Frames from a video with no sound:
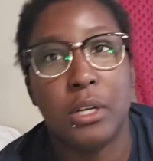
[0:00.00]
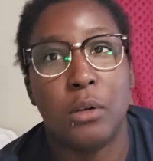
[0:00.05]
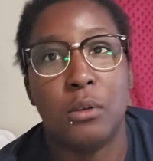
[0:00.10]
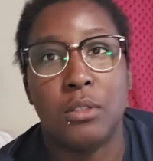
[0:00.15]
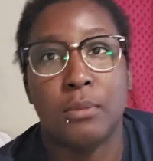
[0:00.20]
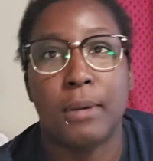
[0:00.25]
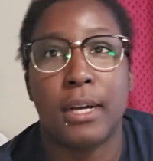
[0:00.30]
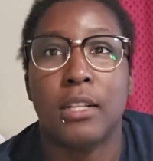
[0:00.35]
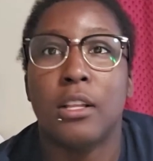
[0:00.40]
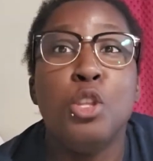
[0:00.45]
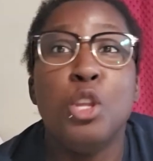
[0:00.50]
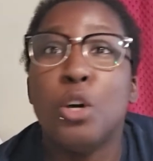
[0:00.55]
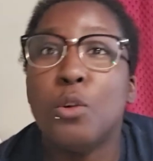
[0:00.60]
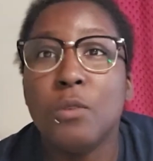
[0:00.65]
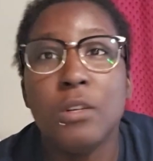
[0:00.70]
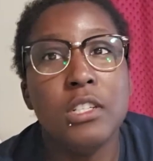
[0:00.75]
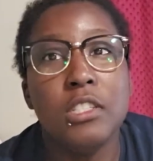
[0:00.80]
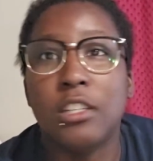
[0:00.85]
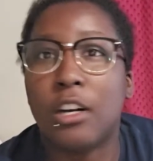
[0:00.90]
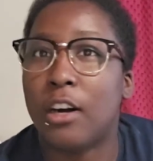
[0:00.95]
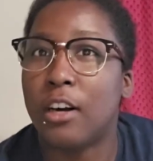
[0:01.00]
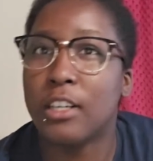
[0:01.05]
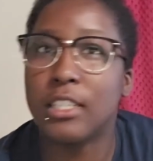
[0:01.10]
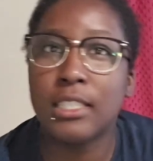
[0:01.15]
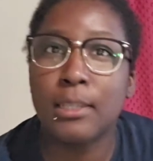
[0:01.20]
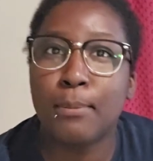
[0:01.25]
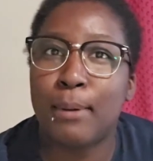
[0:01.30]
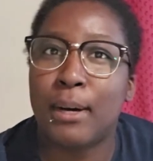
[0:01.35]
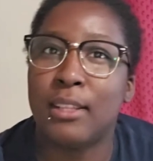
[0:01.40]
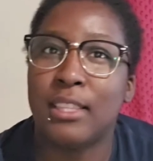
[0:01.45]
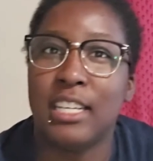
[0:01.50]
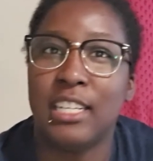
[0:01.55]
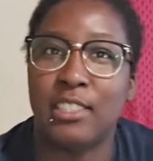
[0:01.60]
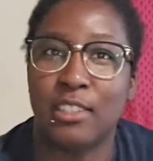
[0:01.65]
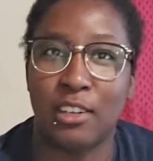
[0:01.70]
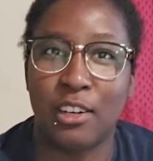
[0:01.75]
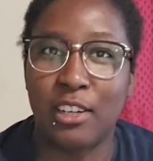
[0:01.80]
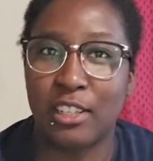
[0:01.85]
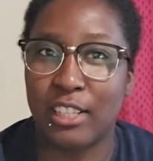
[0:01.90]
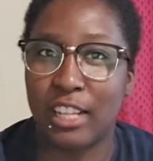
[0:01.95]
one knows about. No one talks about
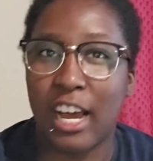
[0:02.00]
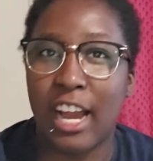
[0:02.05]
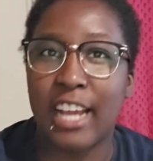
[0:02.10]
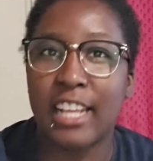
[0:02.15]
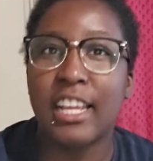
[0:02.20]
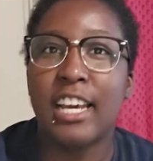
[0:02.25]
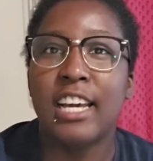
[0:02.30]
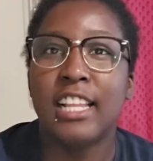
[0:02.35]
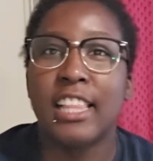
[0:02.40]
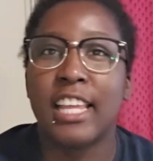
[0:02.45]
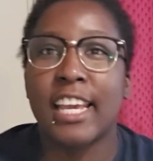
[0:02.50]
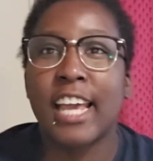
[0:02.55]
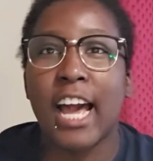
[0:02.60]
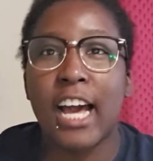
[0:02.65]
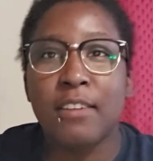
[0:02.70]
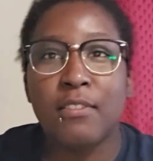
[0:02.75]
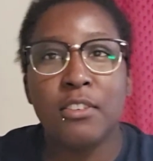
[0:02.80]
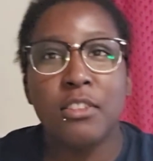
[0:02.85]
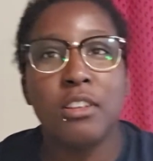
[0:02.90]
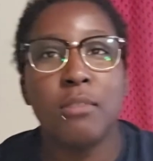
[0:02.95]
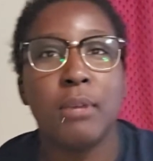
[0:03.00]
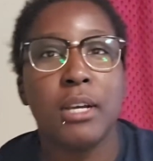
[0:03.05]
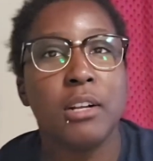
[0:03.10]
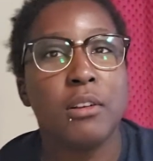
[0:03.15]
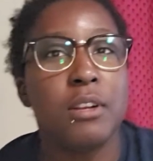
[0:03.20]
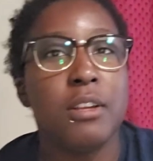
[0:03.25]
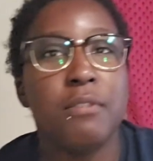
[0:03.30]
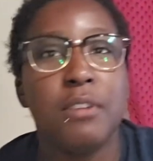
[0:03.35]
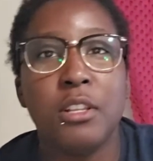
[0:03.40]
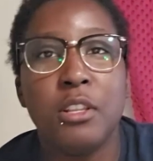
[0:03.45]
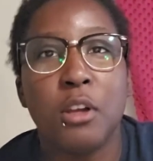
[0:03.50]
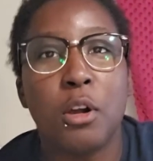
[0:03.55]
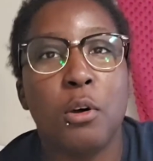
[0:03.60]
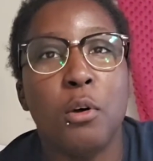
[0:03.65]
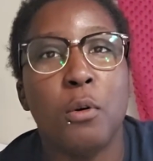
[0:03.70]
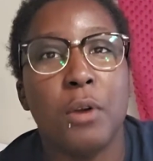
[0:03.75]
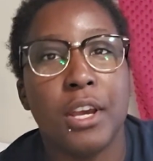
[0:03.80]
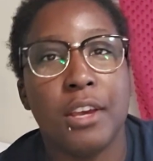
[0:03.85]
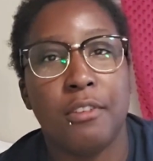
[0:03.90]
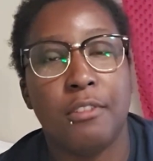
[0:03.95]
these online. Like half of them I don't even
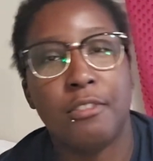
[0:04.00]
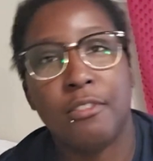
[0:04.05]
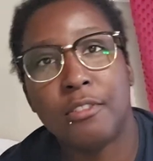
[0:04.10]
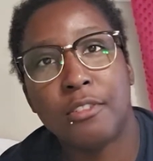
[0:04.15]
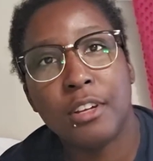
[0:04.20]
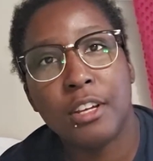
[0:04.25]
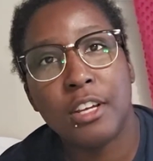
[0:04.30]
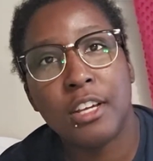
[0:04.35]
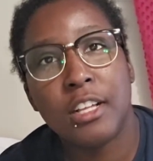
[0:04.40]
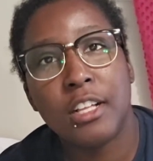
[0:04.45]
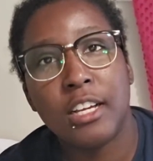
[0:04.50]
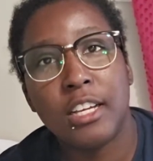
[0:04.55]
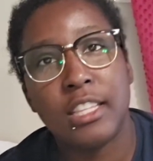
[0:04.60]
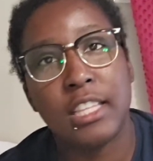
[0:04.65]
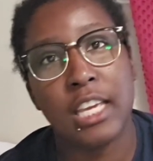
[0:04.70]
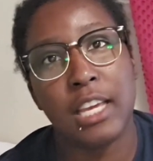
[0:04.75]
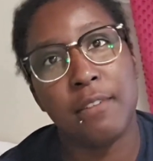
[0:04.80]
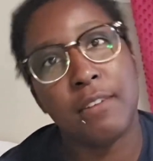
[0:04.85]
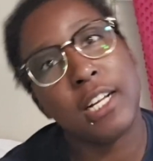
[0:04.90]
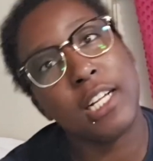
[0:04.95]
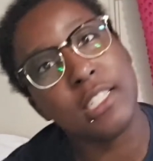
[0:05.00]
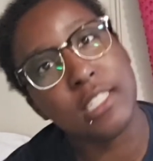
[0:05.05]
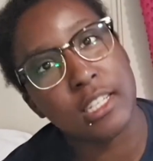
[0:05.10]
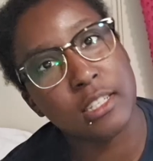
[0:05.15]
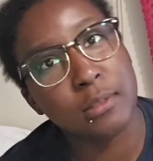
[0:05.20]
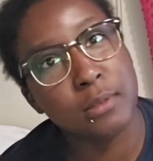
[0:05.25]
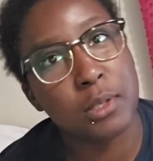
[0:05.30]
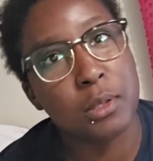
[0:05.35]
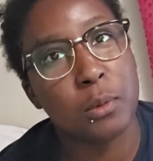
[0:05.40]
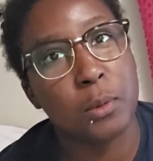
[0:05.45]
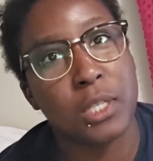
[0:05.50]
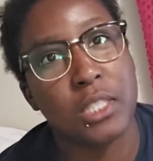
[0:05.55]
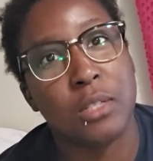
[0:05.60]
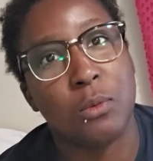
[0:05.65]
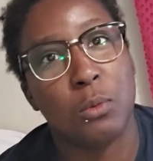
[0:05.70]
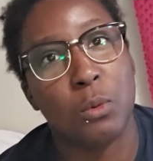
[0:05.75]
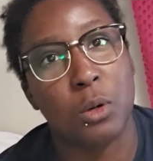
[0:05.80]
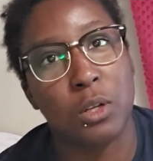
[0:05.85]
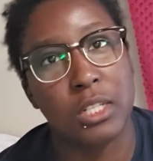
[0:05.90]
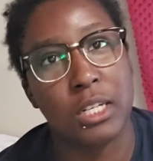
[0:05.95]
know if they even exist to the
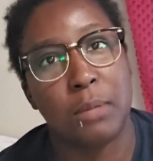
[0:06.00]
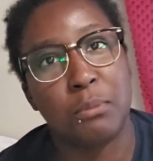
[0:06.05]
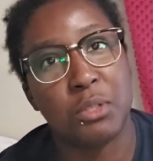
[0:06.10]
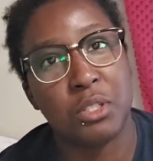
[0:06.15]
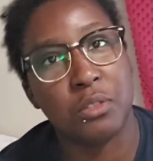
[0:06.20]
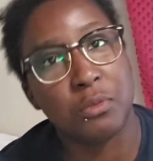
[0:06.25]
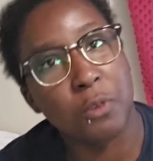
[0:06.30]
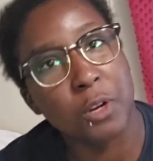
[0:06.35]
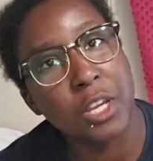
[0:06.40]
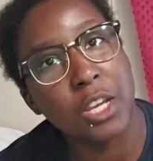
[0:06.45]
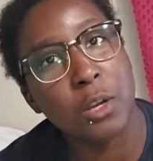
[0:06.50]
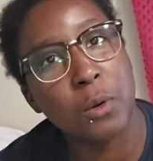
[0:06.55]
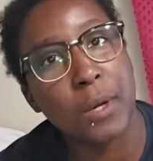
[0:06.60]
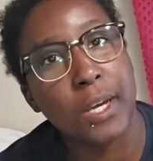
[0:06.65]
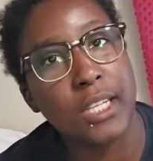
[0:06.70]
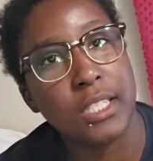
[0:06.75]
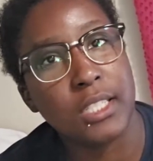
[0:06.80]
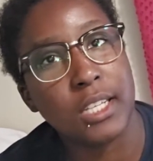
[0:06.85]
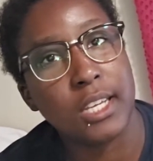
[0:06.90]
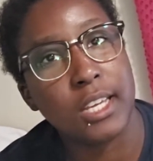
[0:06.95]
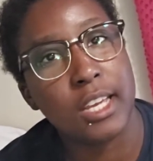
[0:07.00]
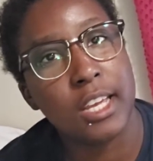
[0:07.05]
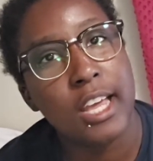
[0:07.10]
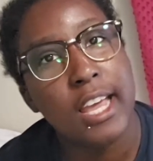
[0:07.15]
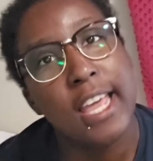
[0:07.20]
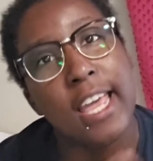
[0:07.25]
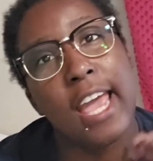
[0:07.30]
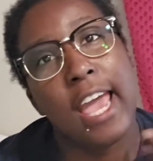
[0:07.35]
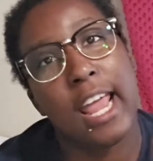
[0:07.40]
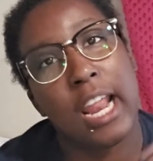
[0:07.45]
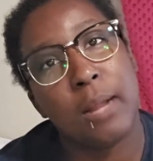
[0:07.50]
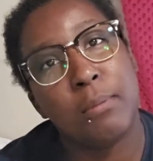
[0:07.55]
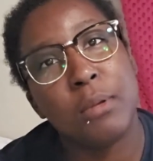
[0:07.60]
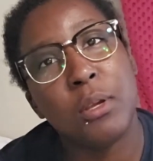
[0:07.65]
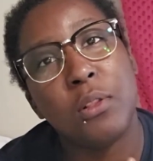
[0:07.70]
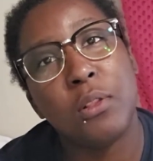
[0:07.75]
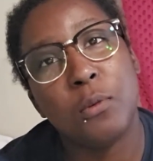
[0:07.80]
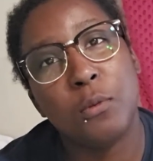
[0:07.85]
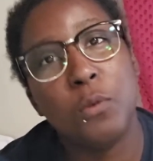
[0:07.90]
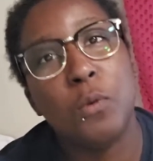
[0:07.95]
rest of the world, and I'm just freaking crazy and I'm
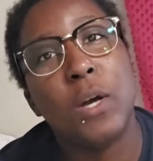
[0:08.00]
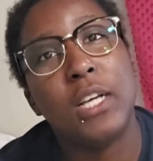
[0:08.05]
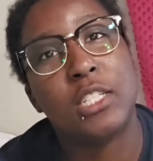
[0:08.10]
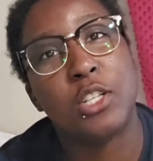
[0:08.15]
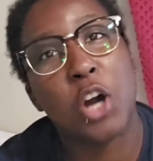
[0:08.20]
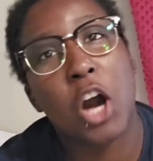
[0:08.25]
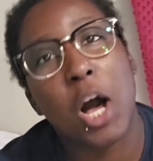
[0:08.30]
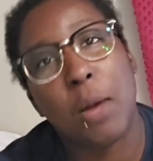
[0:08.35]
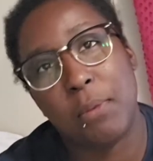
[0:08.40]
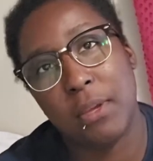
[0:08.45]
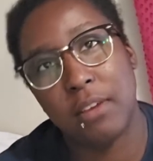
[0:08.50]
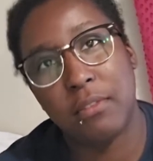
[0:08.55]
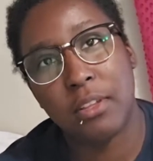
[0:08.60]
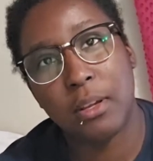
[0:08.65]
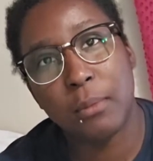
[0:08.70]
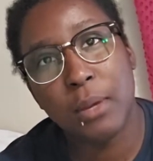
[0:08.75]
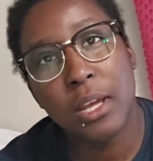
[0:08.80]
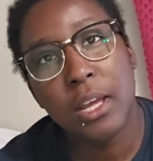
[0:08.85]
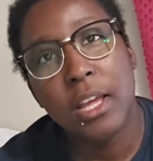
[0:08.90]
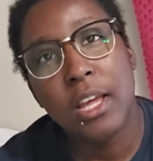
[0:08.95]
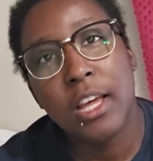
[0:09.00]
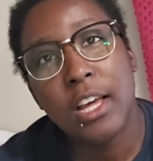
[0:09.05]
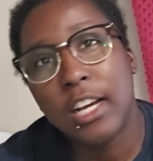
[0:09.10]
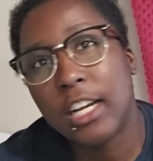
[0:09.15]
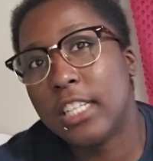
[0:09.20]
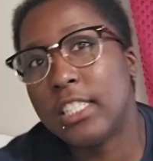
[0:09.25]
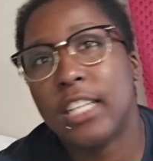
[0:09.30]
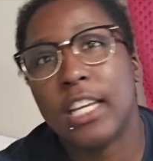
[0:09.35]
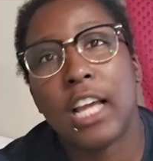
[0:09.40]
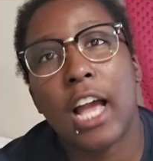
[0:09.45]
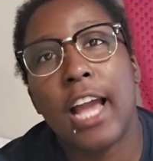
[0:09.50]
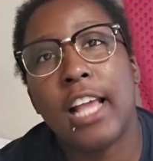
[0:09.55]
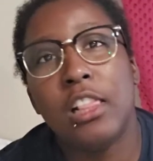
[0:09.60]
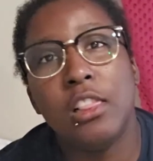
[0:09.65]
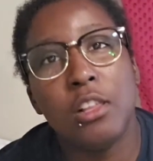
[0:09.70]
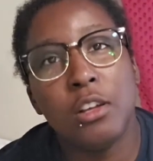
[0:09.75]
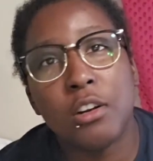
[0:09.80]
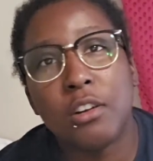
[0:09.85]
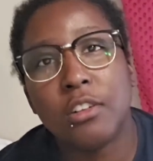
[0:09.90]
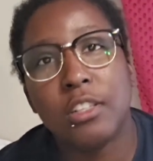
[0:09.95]
the only one who has a copy of them. Because like I
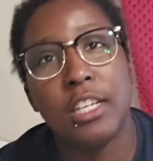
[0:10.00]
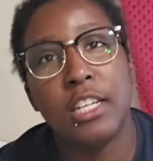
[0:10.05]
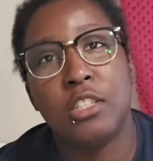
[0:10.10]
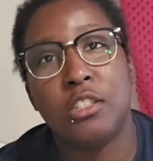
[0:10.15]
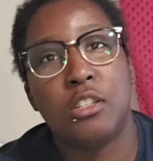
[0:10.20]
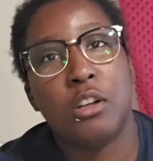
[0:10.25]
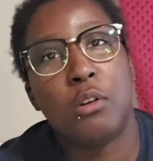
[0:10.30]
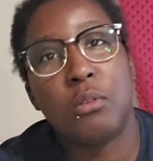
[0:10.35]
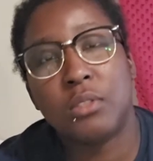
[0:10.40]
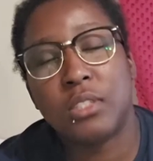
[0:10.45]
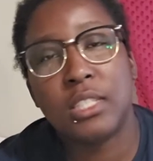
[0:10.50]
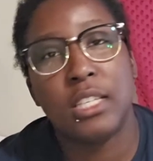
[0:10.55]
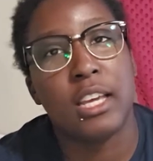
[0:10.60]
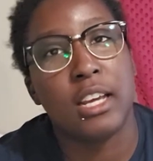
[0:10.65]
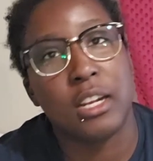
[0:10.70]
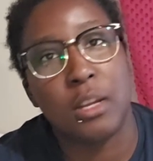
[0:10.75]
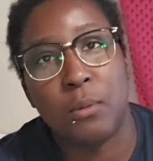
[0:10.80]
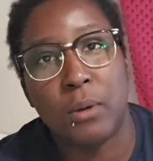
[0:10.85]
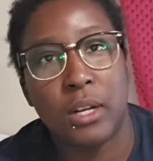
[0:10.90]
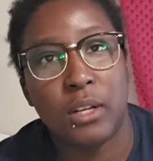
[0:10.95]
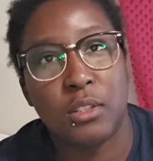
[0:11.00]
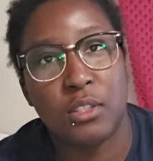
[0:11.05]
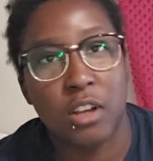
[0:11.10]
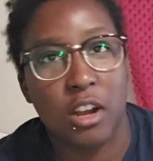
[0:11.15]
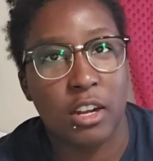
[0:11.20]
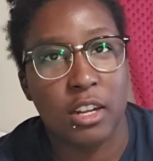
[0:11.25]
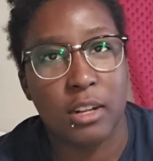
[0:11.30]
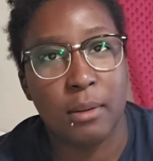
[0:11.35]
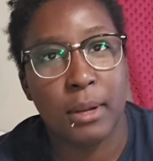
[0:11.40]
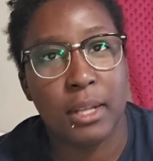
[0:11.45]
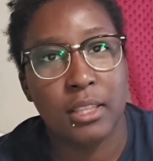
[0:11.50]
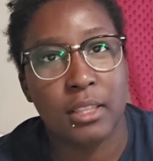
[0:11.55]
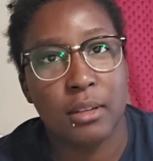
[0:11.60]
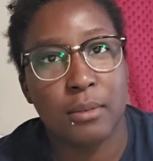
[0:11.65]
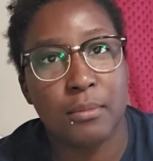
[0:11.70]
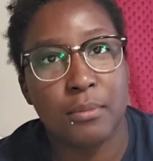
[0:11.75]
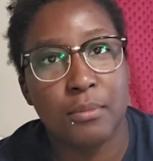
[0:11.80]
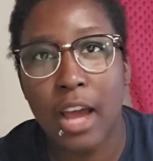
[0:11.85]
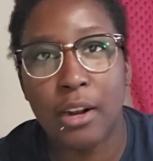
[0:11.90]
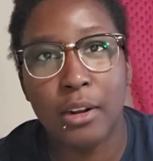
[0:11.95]
literally don't see anyone else talking about
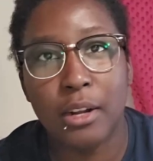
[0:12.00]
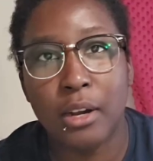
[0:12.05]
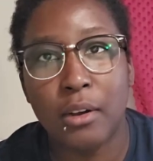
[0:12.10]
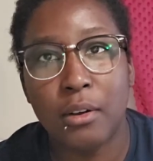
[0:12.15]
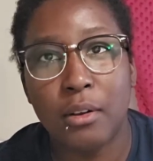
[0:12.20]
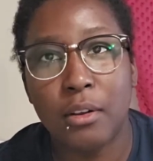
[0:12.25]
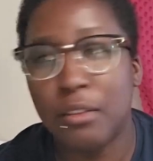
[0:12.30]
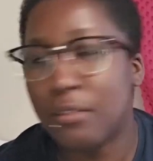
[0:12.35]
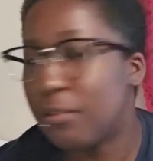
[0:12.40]
them. I don't know.